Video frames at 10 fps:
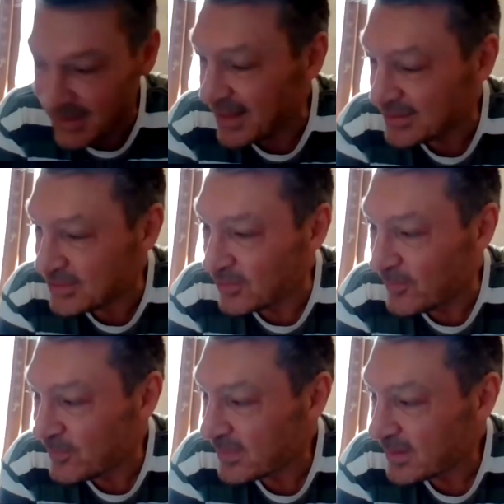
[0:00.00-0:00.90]
actual
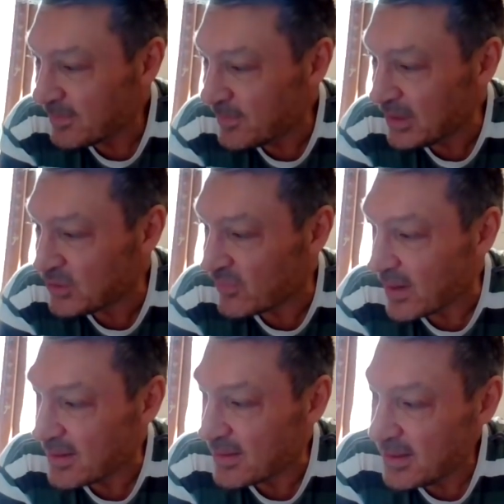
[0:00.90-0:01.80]
picture of
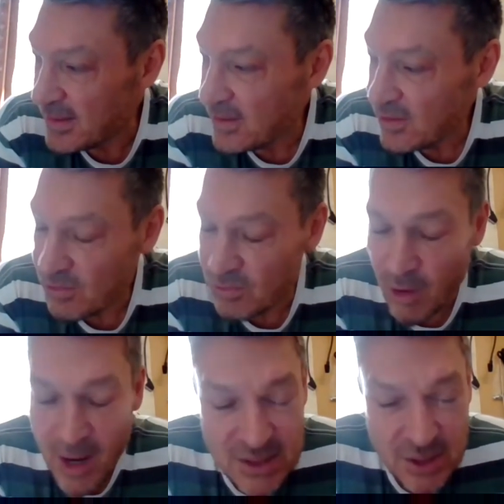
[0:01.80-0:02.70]
it.
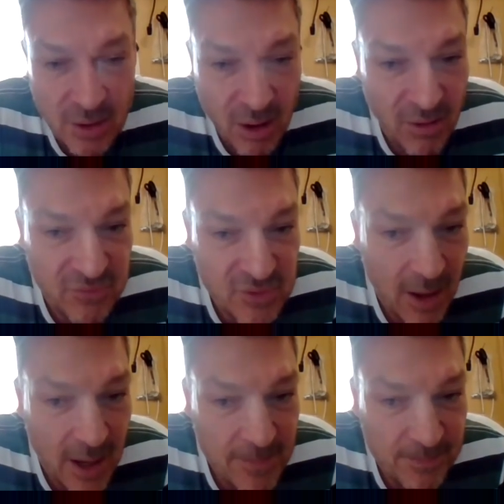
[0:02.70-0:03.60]
Right on half
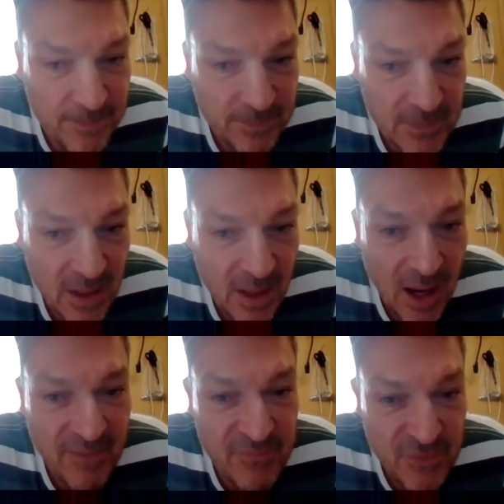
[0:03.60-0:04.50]
time,
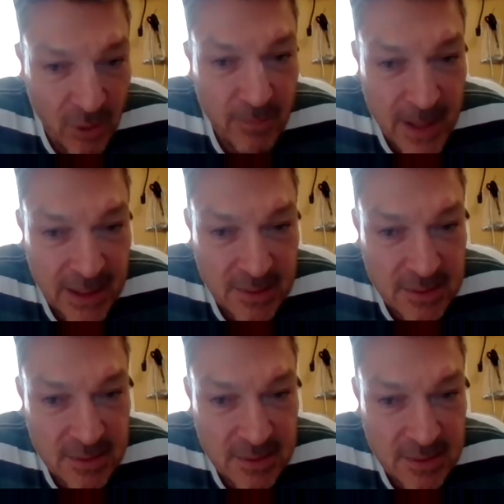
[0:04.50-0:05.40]
I've
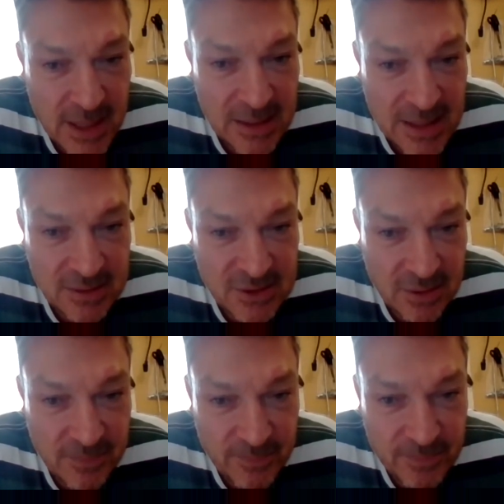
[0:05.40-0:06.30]
nutmegged Alan
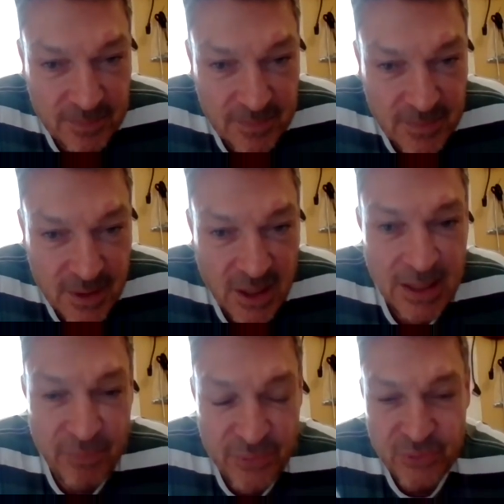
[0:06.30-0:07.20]
Hansen. And
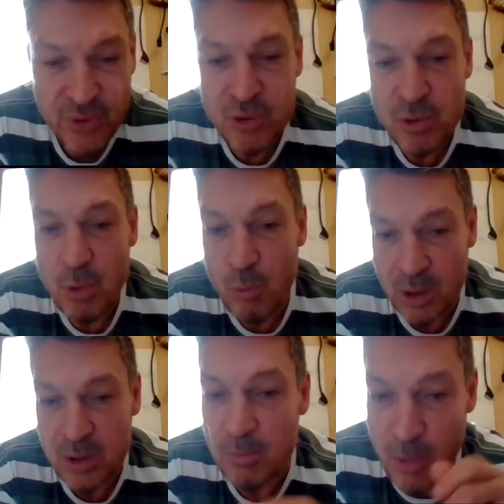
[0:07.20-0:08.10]
I'm through
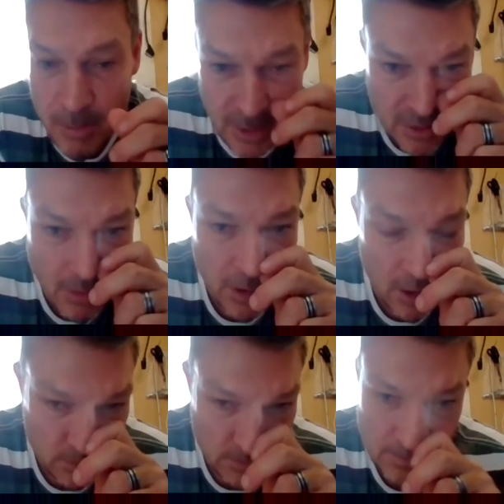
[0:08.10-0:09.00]
one on one with
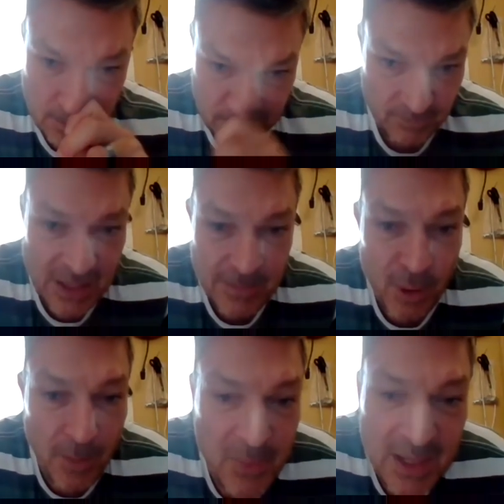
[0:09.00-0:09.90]
Grubbelaar. Now, the
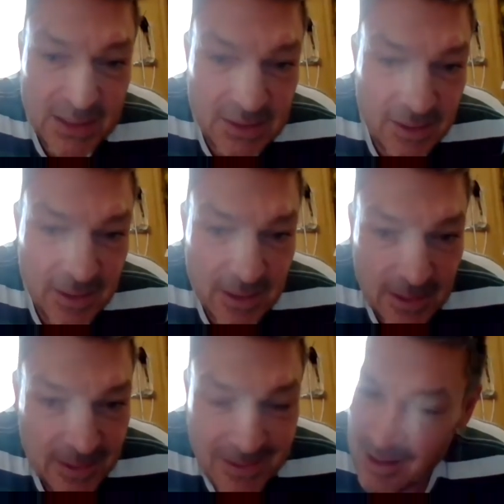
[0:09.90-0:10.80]
problem is,
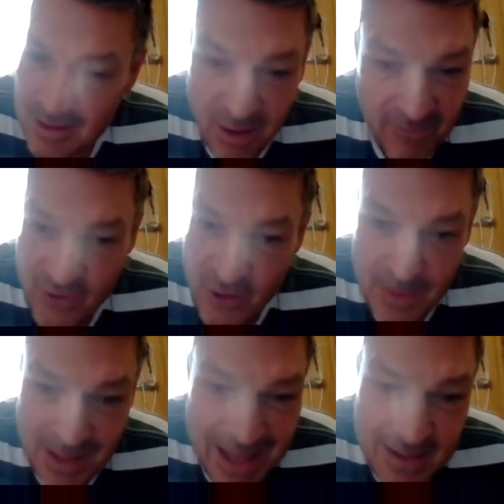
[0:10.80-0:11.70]
I can't feel my
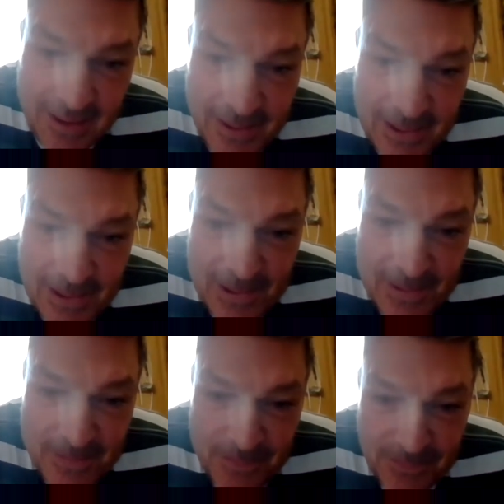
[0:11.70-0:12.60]
leg.
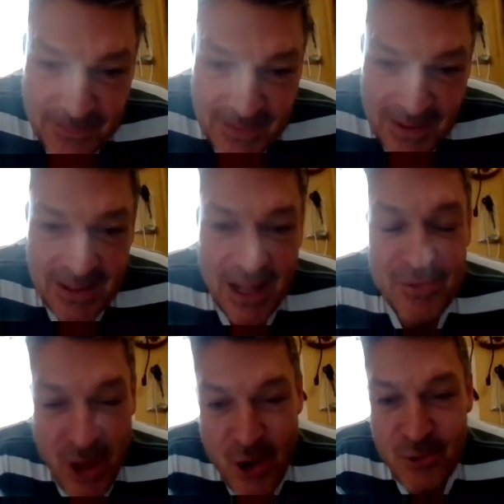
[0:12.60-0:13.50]
And I
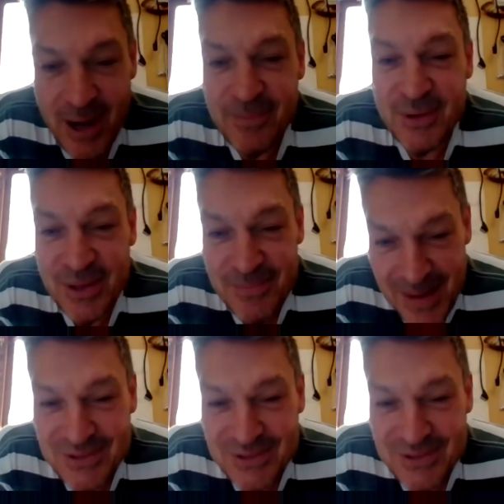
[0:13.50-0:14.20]
know I'm going to mess